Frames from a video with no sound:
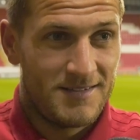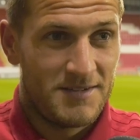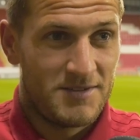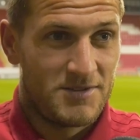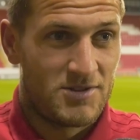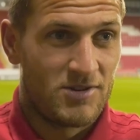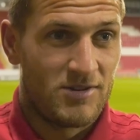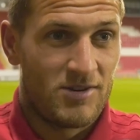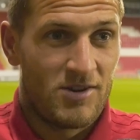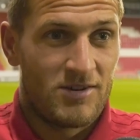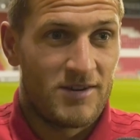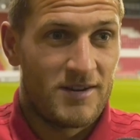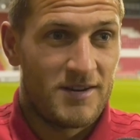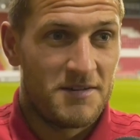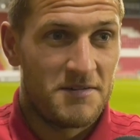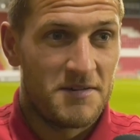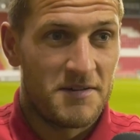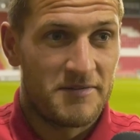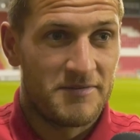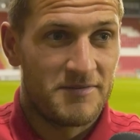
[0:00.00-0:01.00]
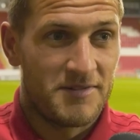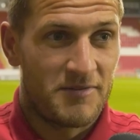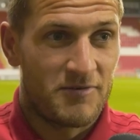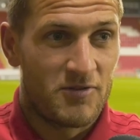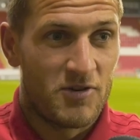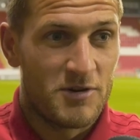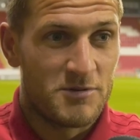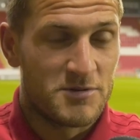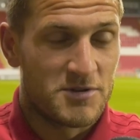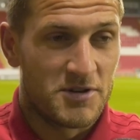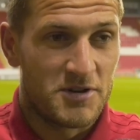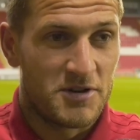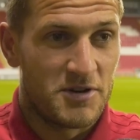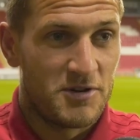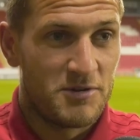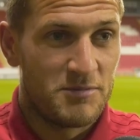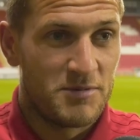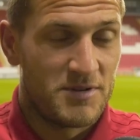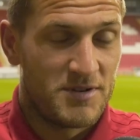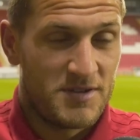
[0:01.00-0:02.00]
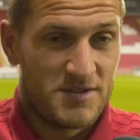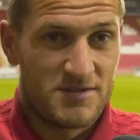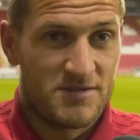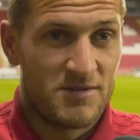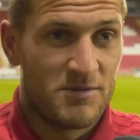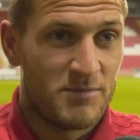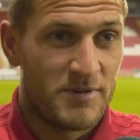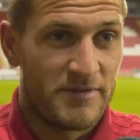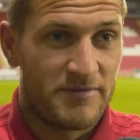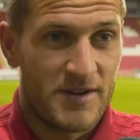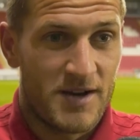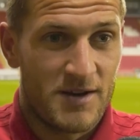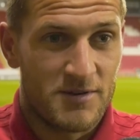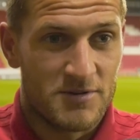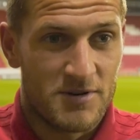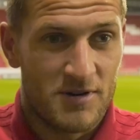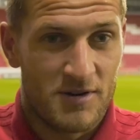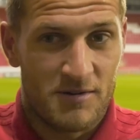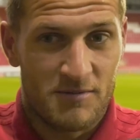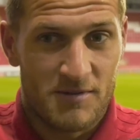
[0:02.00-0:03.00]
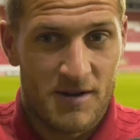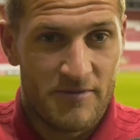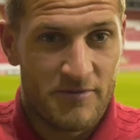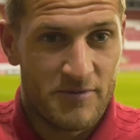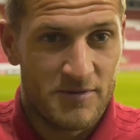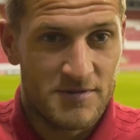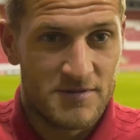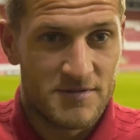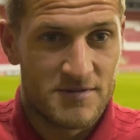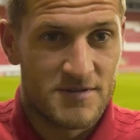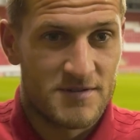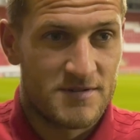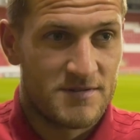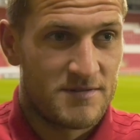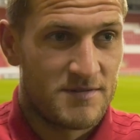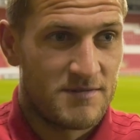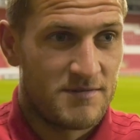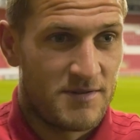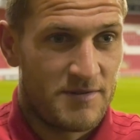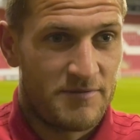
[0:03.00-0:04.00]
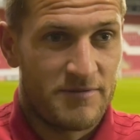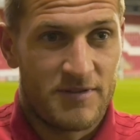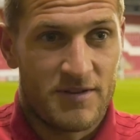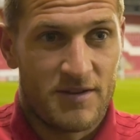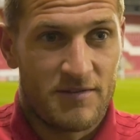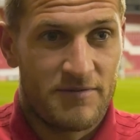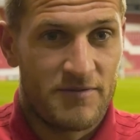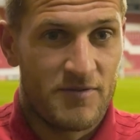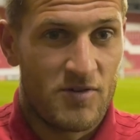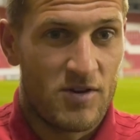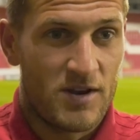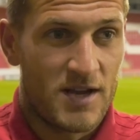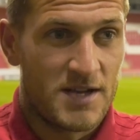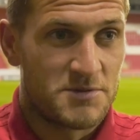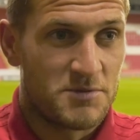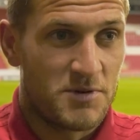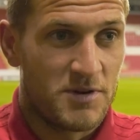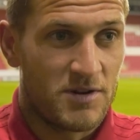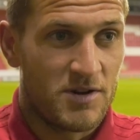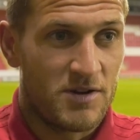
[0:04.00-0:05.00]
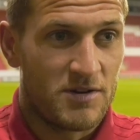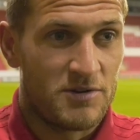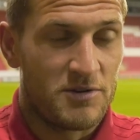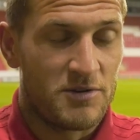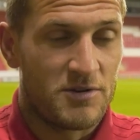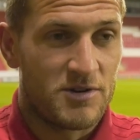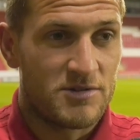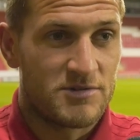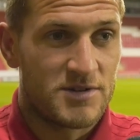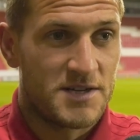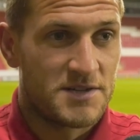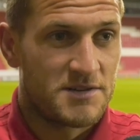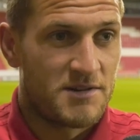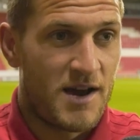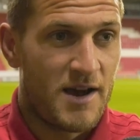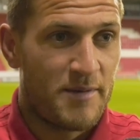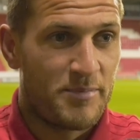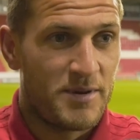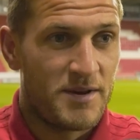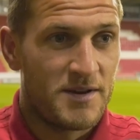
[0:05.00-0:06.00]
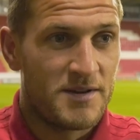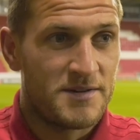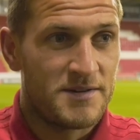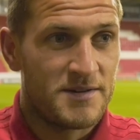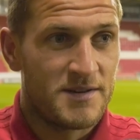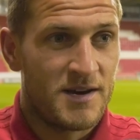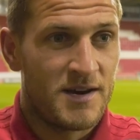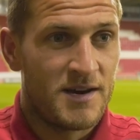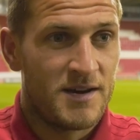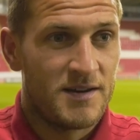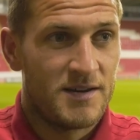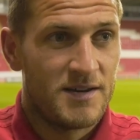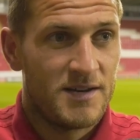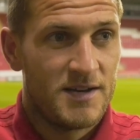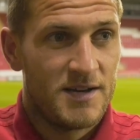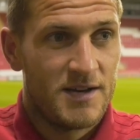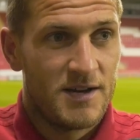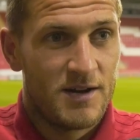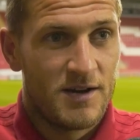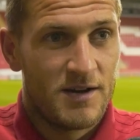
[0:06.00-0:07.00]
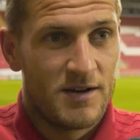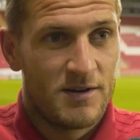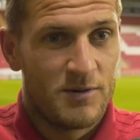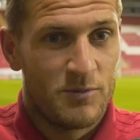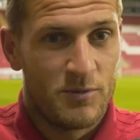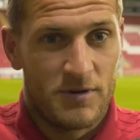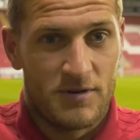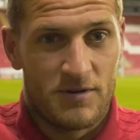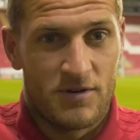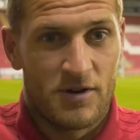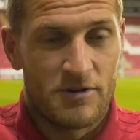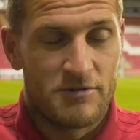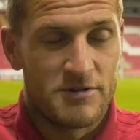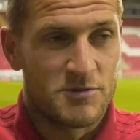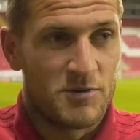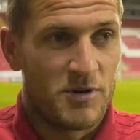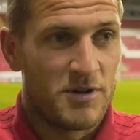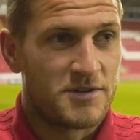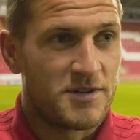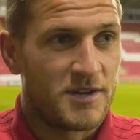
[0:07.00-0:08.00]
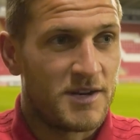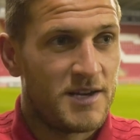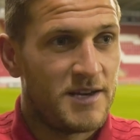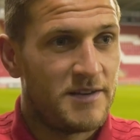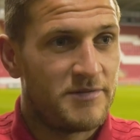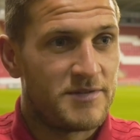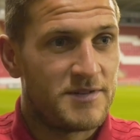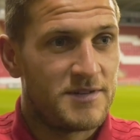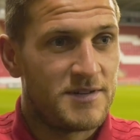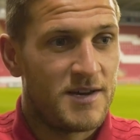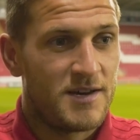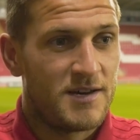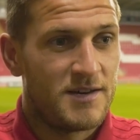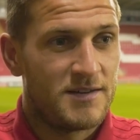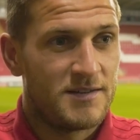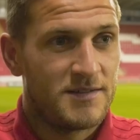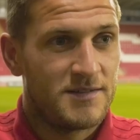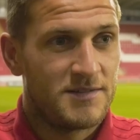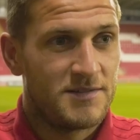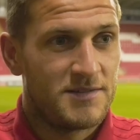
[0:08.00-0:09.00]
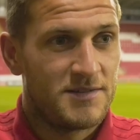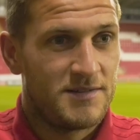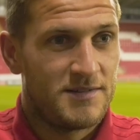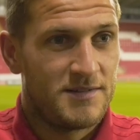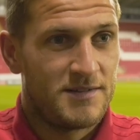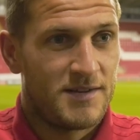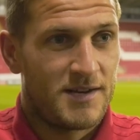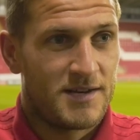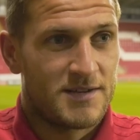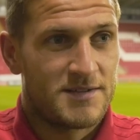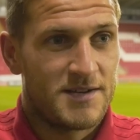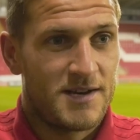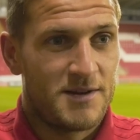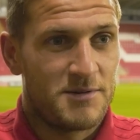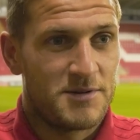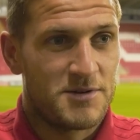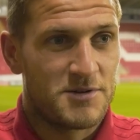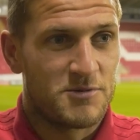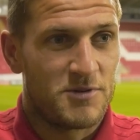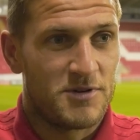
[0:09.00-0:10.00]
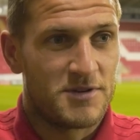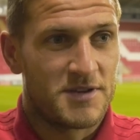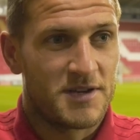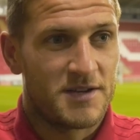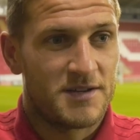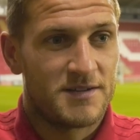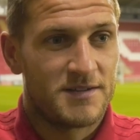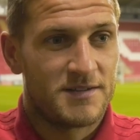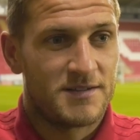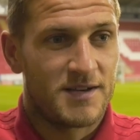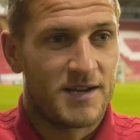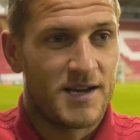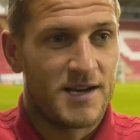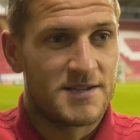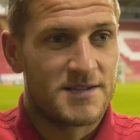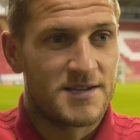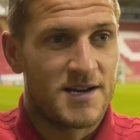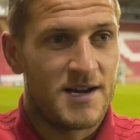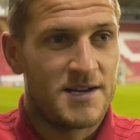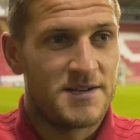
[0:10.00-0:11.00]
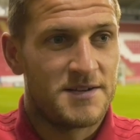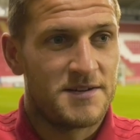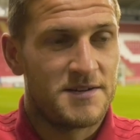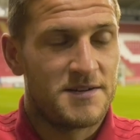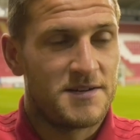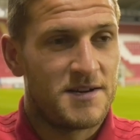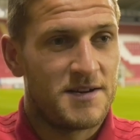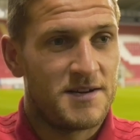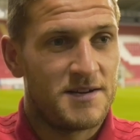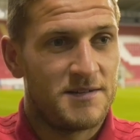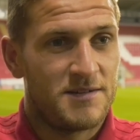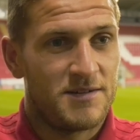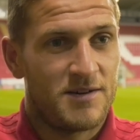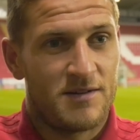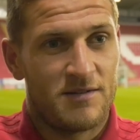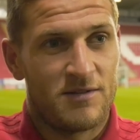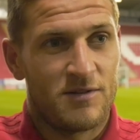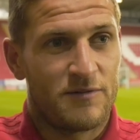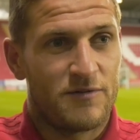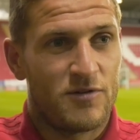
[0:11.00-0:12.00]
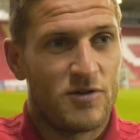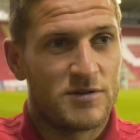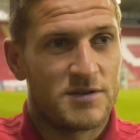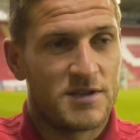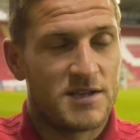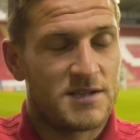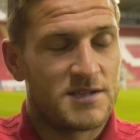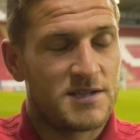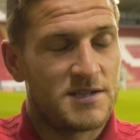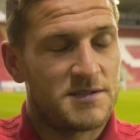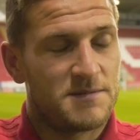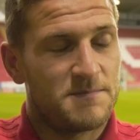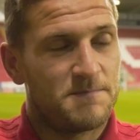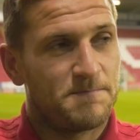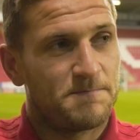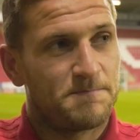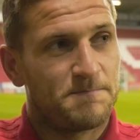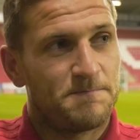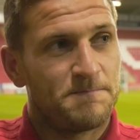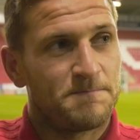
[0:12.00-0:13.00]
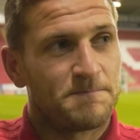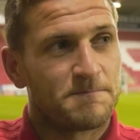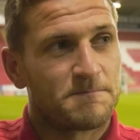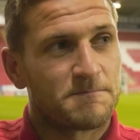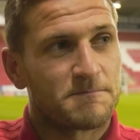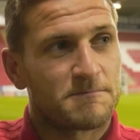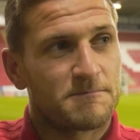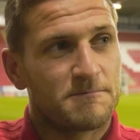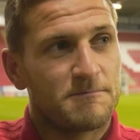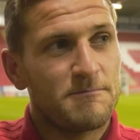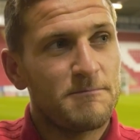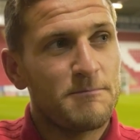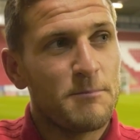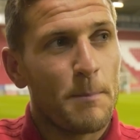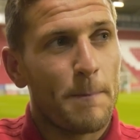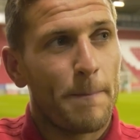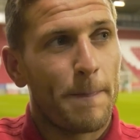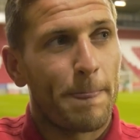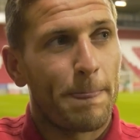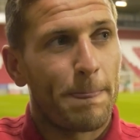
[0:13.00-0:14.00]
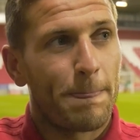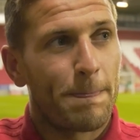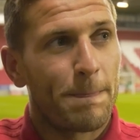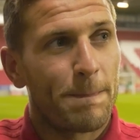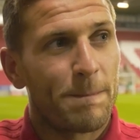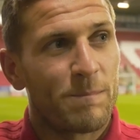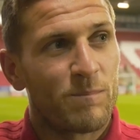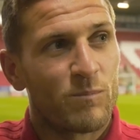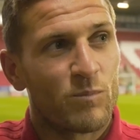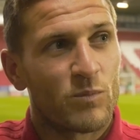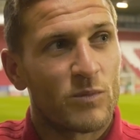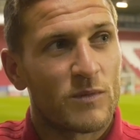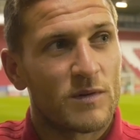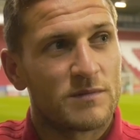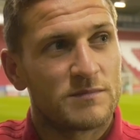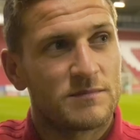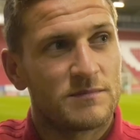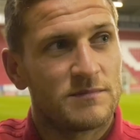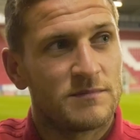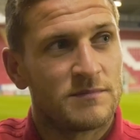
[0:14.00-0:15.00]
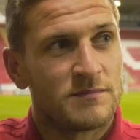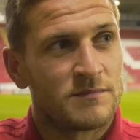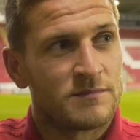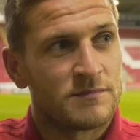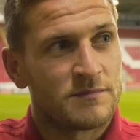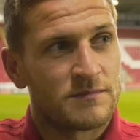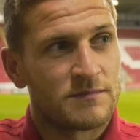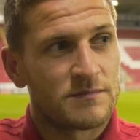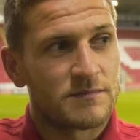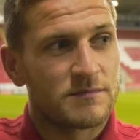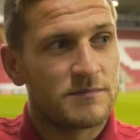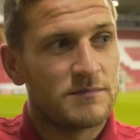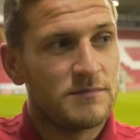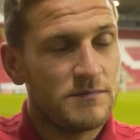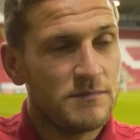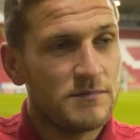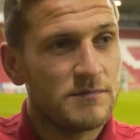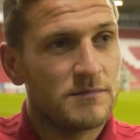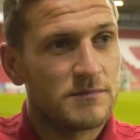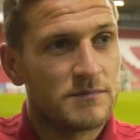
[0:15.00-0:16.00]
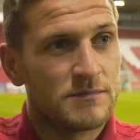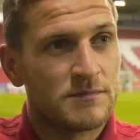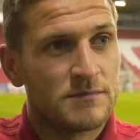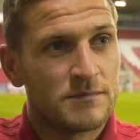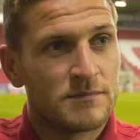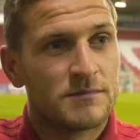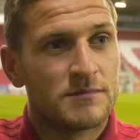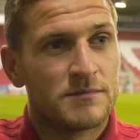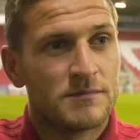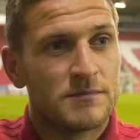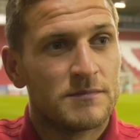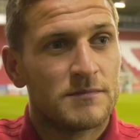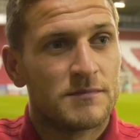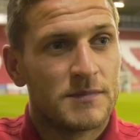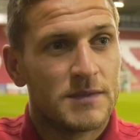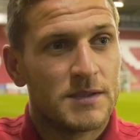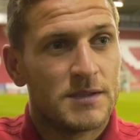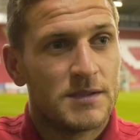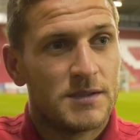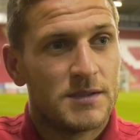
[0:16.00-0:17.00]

it took longer than I thought it was going to do, but it's done with now, so everyone's, the four lads what got new contracts are happy, and none of us wanting to leave, and like I say, we just wanted to get signed, and look forward to this season. It was key for the four, wasn't it? I mean, you were four players who all played such a big part last year.